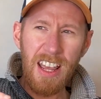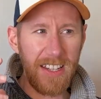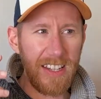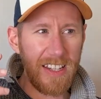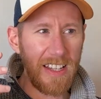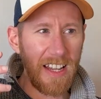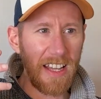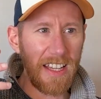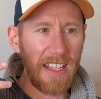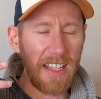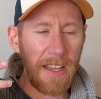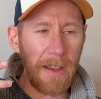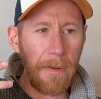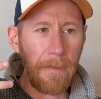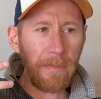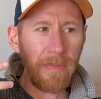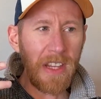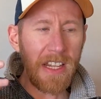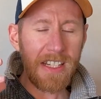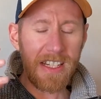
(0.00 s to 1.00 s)
It's kind
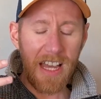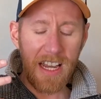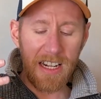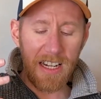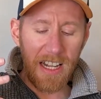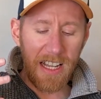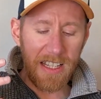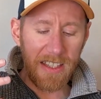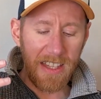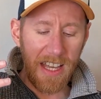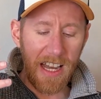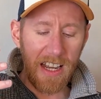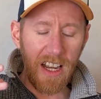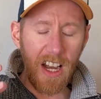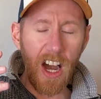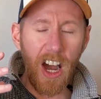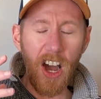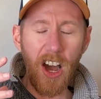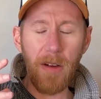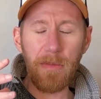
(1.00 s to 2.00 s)
of like that
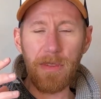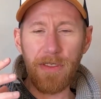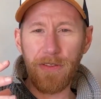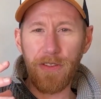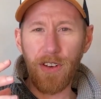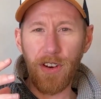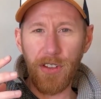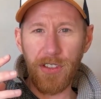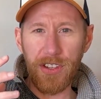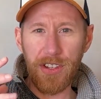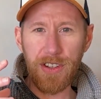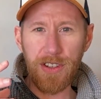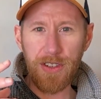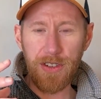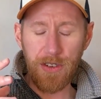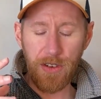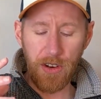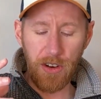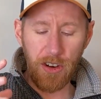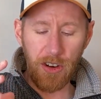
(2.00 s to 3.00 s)
calm before the
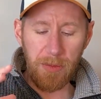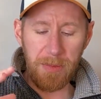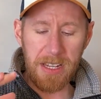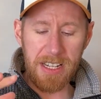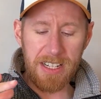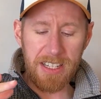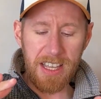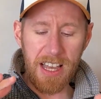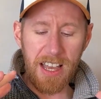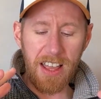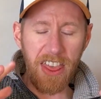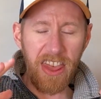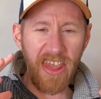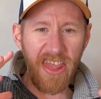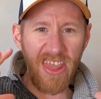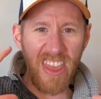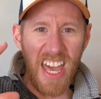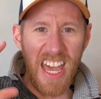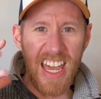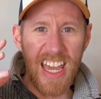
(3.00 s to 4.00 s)
storm. It's that
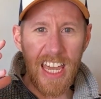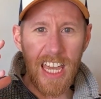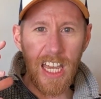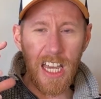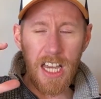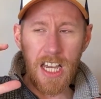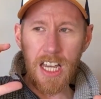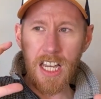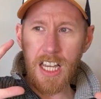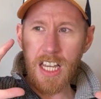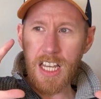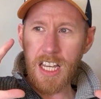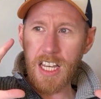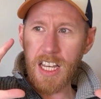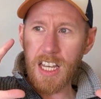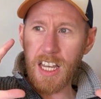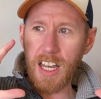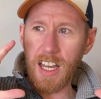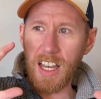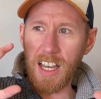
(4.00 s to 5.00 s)
thick,
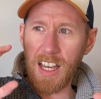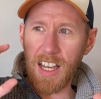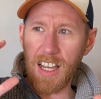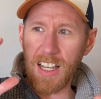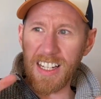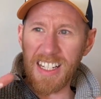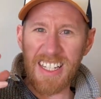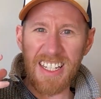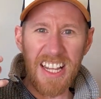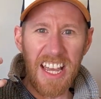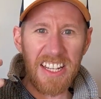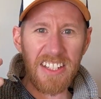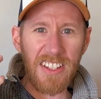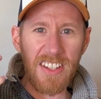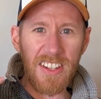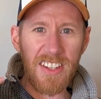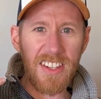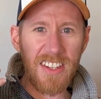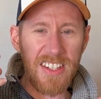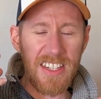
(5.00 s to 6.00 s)

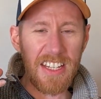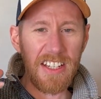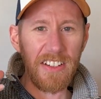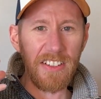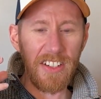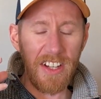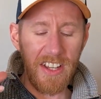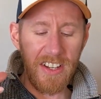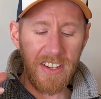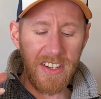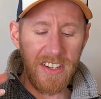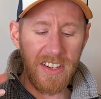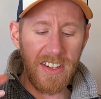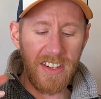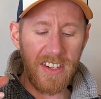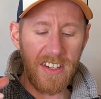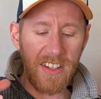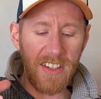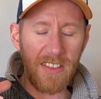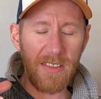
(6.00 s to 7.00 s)
dense
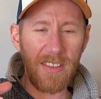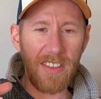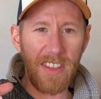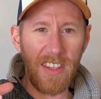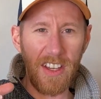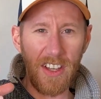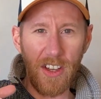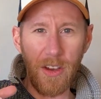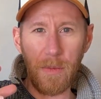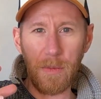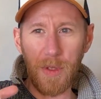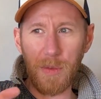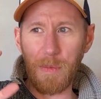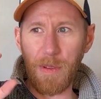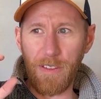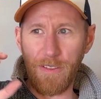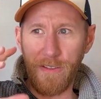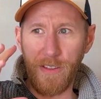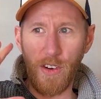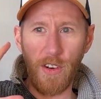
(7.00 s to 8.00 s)
stillness that comes
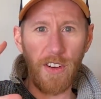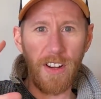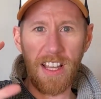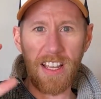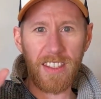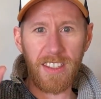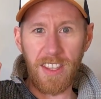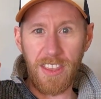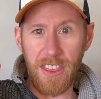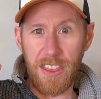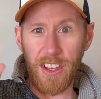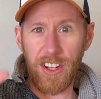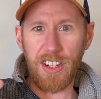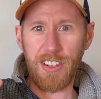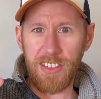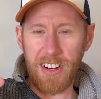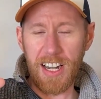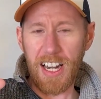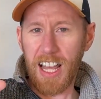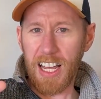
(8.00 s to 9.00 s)
before like the
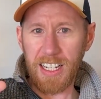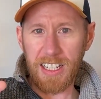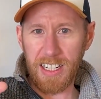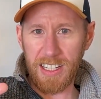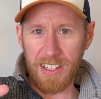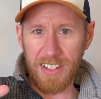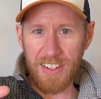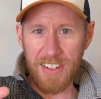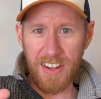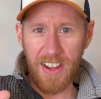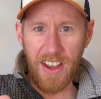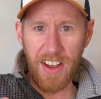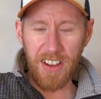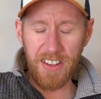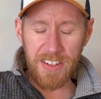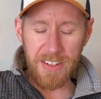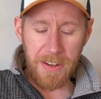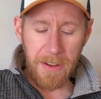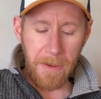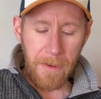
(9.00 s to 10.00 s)
thunder and lightning
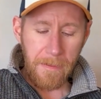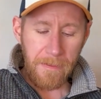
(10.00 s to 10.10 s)
starts.